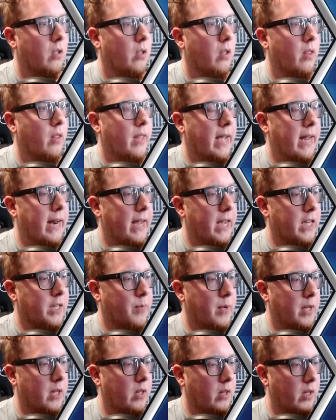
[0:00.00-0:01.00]
That has
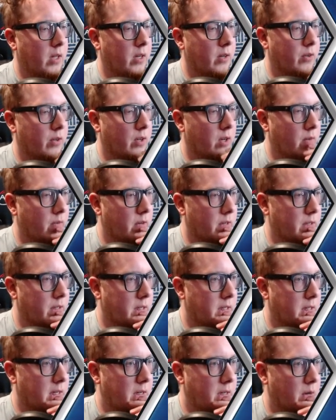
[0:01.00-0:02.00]
me a little nervous
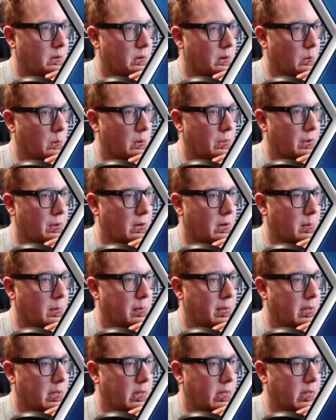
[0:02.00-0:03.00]
because I don't know what they're going to
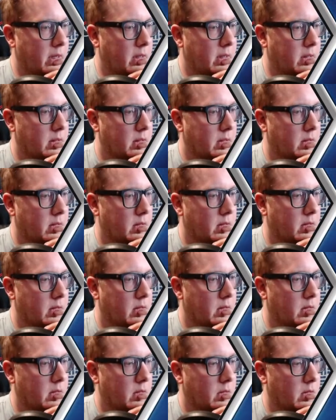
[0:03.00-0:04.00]
play.
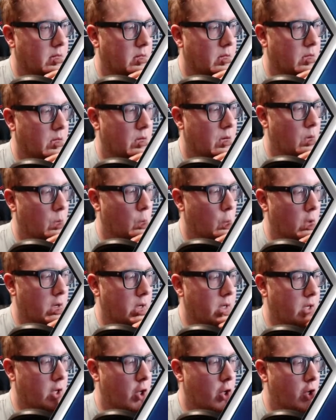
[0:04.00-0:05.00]

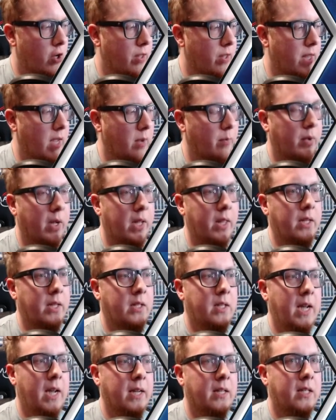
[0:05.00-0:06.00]
What could they play? This
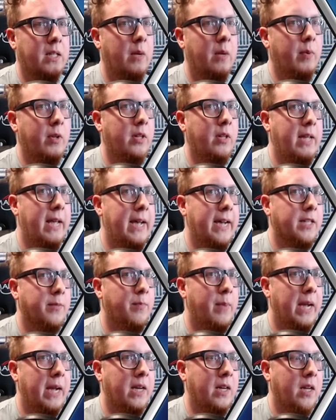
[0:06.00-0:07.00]
deck typically has
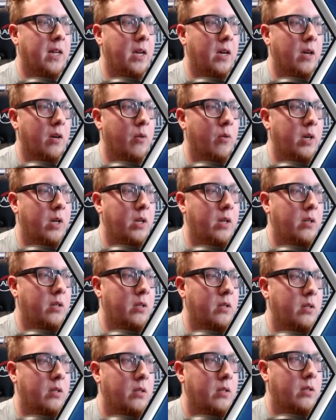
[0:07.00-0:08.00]
Magneto in it,
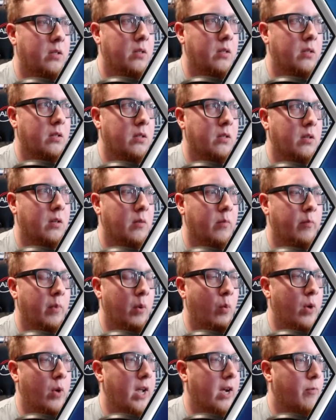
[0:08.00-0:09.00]
but
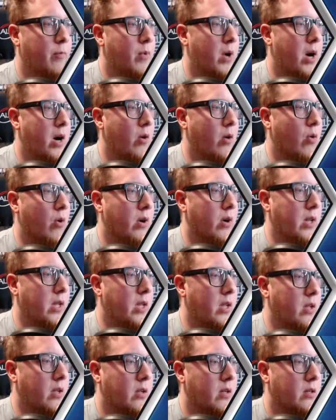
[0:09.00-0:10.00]
we have
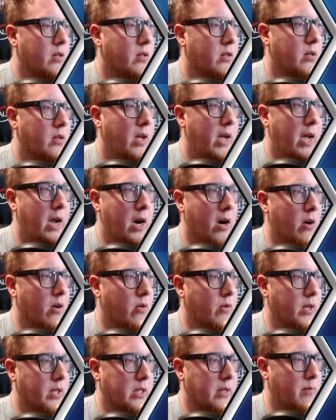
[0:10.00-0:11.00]
priority.
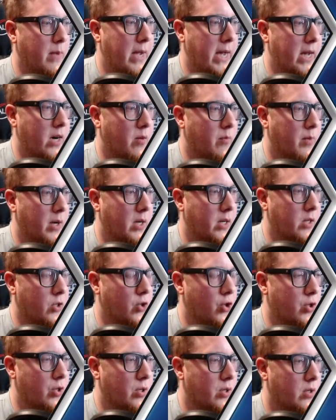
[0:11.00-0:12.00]
Arrow doesn't matter
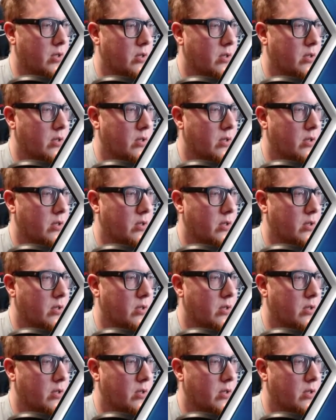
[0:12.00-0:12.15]
much.